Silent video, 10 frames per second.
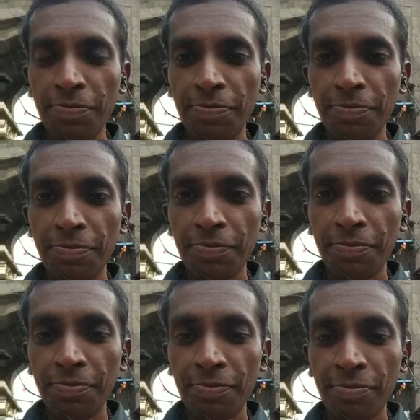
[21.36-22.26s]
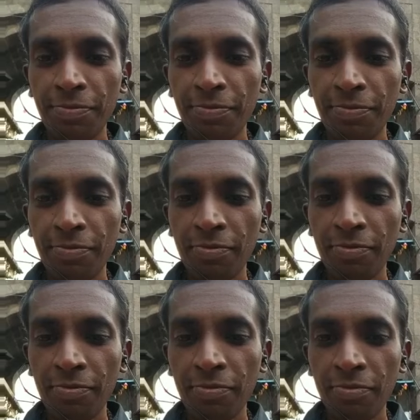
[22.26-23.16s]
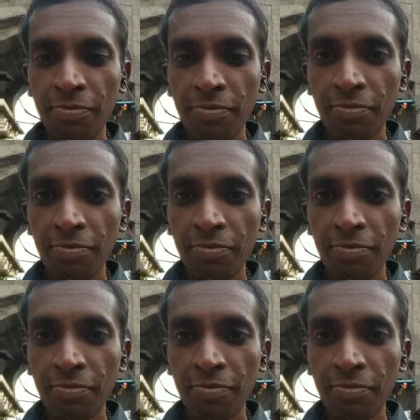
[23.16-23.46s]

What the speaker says: (no one is talking)